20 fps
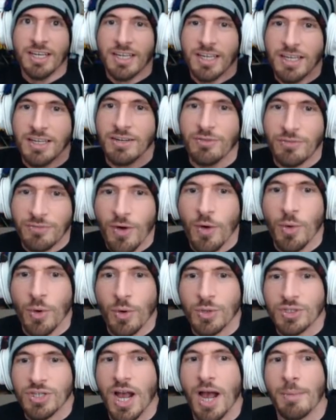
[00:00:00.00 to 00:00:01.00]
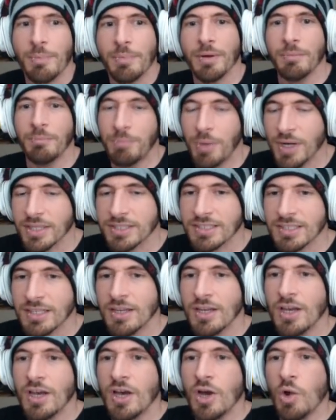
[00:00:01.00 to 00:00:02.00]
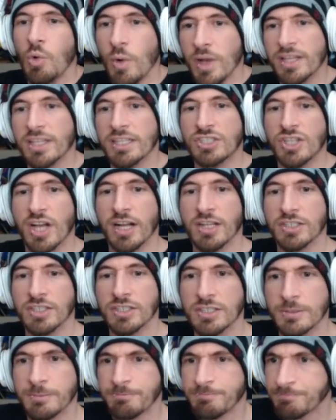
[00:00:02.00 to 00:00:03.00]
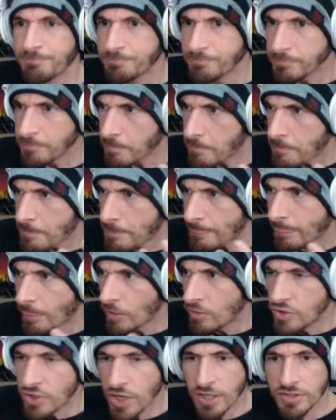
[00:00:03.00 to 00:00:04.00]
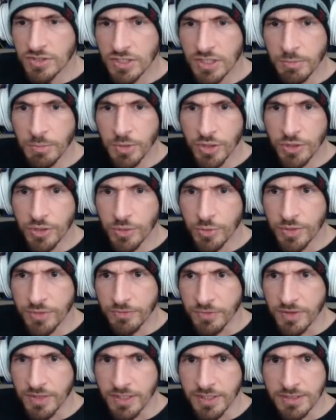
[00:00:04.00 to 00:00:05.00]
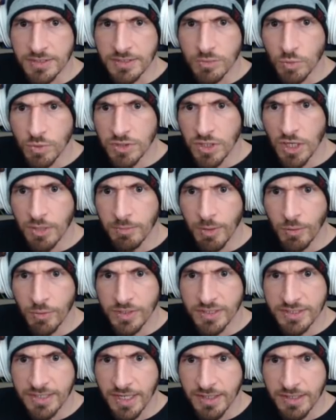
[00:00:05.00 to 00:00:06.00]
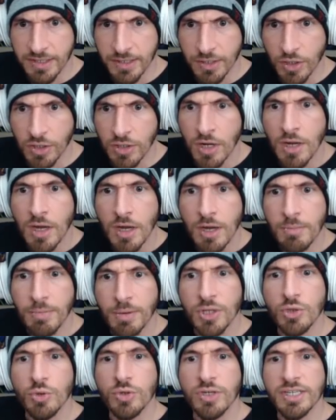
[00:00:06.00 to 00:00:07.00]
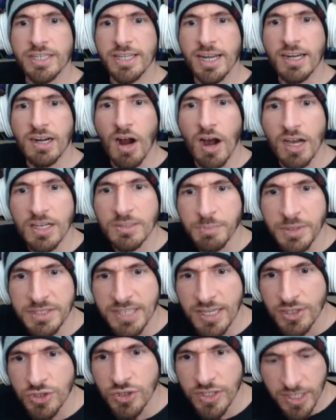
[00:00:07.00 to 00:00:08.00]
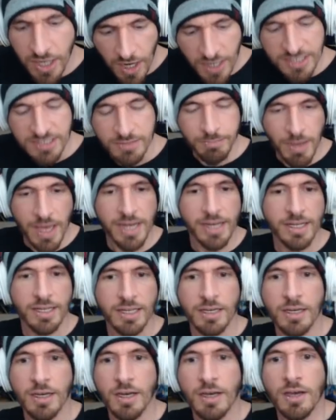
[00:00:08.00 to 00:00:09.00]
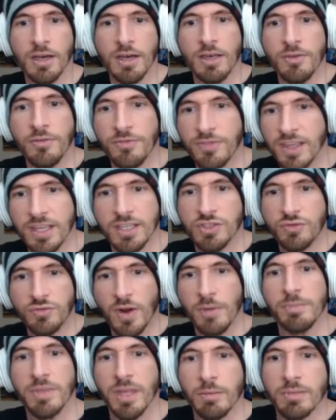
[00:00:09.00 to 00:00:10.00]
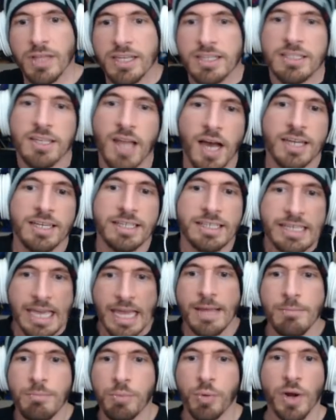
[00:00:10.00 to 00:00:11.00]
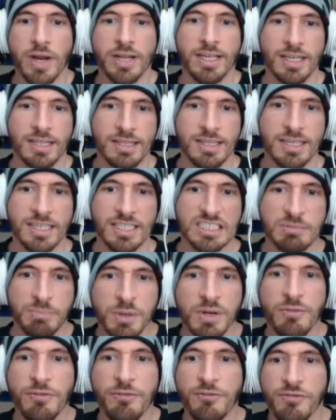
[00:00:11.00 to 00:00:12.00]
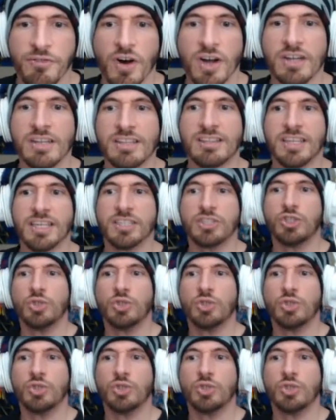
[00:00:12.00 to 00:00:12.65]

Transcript: in Photoshop. But weekly challenges challenge the community to do different things. We'll talk about what exactly they are. But you could get cos potentially cosmetic things from them, like not game breaking things, but fun things you